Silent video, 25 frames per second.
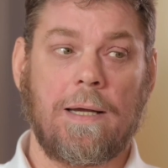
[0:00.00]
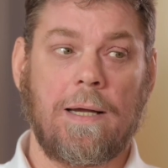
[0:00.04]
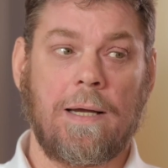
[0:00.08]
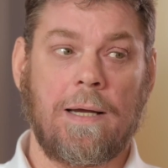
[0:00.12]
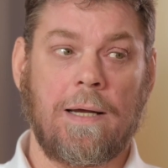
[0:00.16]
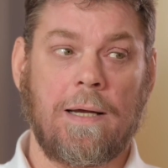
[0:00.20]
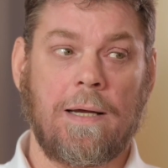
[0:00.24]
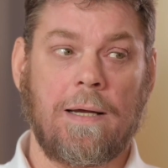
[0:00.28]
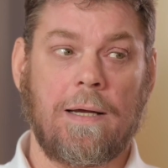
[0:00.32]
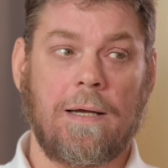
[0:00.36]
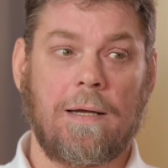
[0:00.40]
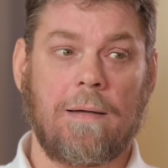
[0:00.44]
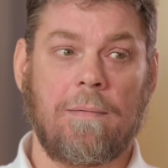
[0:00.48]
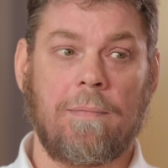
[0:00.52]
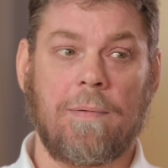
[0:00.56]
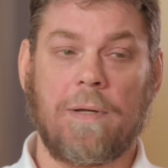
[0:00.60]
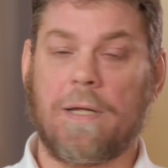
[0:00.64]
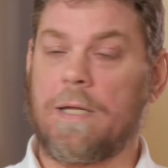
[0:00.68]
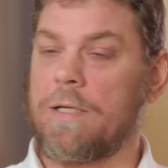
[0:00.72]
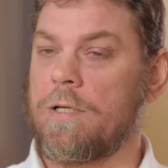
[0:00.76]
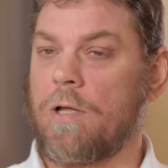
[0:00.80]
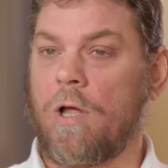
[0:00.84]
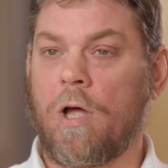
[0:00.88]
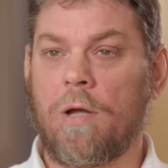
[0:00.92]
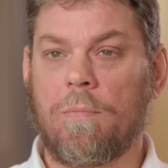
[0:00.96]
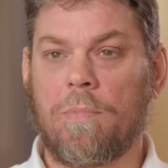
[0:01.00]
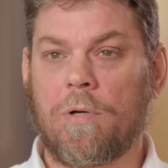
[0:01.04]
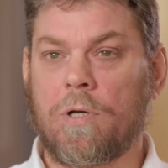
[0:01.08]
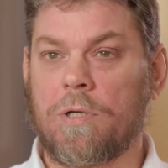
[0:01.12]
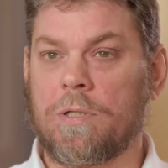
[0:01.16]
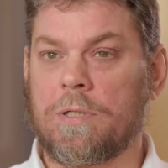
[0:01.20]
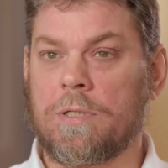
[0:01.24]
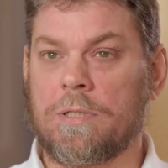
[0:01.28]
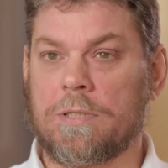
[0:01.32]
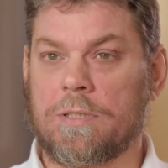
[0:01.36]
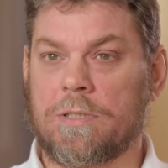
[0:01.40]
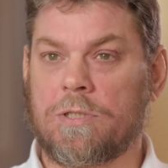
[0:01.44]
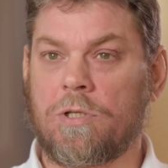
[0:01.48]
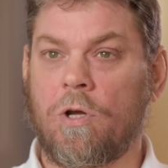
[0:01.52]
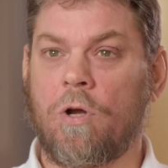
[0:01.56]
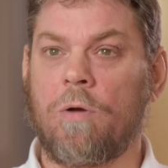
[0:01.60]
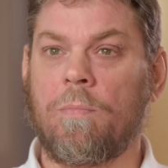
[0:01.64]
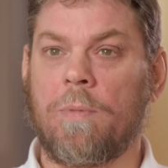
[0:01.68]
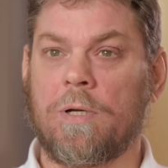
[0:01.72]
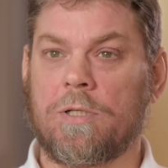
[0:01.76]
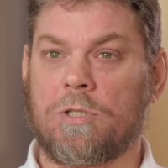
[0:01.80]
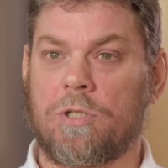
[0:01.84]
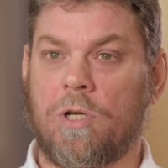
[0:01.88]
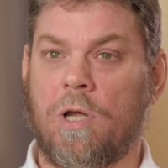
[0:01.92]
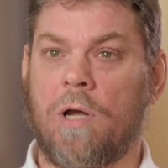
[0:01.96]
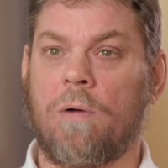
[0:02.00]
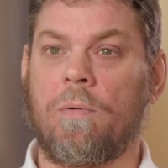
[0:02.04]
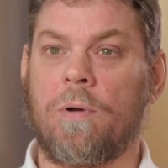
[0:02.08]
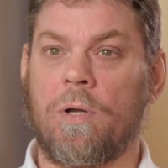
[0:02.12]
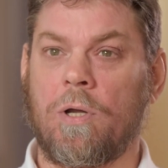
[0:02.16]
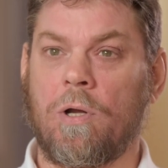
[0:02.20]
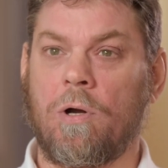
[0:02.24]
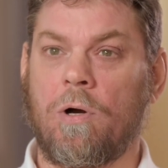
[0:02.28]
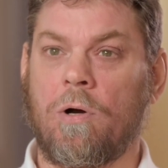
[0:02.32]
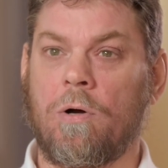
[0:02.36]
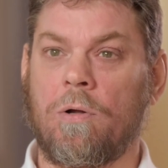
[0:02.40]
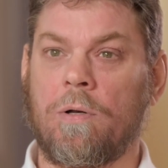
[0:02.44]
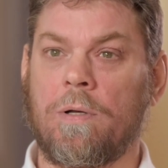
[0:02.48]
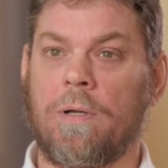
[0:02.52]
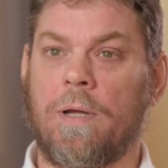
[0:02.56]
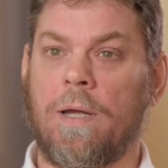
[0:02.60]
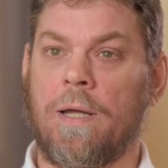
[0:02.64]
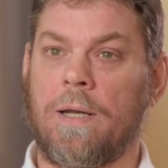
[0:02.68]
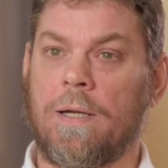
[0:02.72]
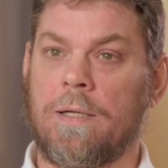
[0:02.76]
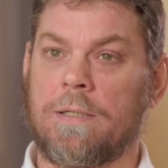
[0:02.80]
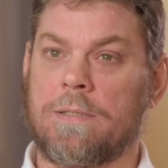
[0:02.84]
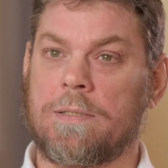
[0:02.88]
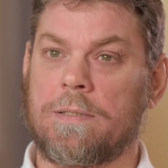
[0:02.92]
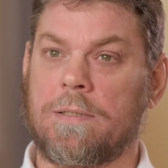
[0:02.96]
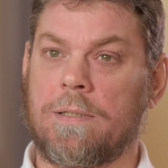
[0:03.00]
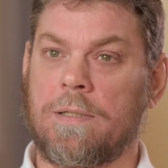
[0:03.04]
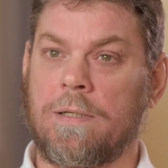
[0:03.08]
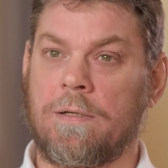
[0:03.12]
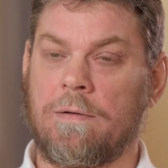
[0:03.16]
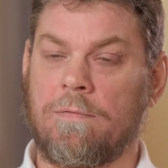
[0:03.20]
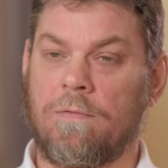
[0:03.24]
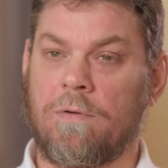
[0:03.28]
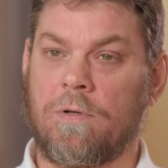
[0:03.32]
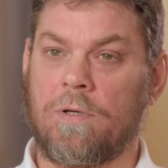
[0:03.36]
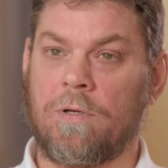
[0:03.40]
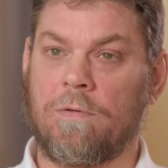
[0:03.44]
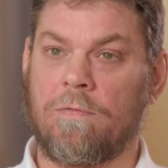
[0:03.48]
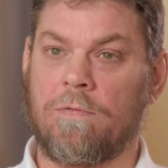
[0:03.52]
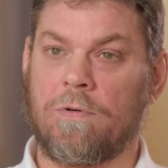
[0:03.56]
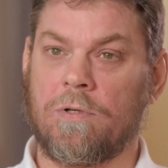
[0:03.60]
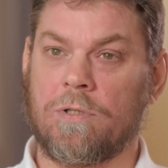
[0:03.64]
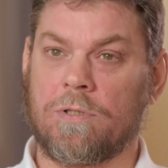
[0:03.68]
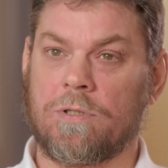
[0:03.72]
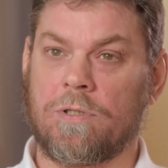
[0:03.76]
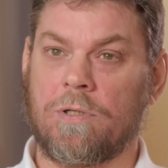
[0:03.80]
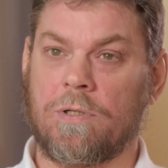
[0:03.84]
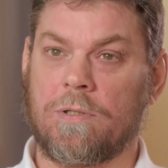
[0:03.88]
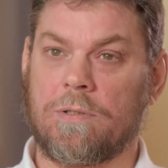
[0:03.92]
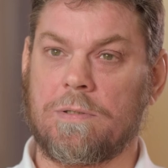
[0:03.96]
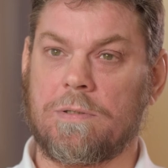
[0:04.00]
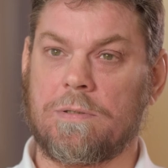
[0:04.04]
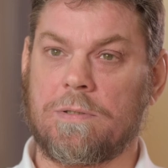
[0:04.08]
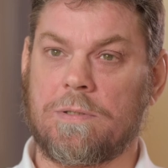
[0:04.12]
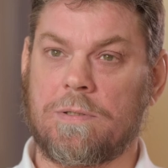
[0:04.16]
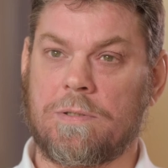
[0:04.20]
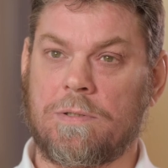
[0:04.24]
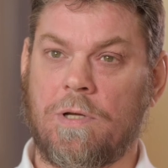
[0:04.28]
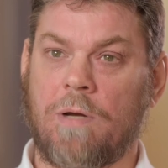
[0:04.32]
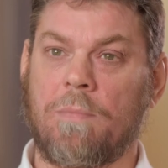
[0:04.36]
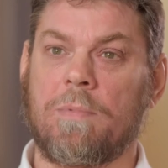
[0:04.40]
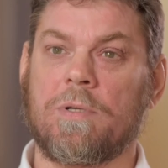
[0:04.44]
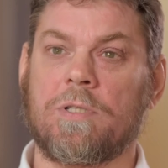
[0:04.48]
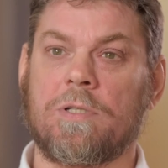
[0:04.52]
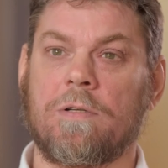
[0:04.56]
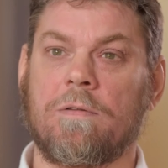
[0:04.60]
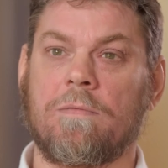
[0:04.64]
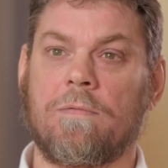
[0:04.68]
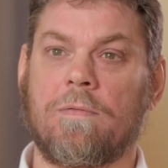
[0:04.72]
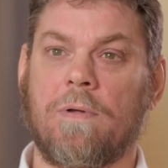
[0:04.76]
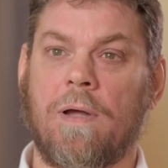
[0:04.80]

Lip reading: Because there's so much going on, and you've just got so much.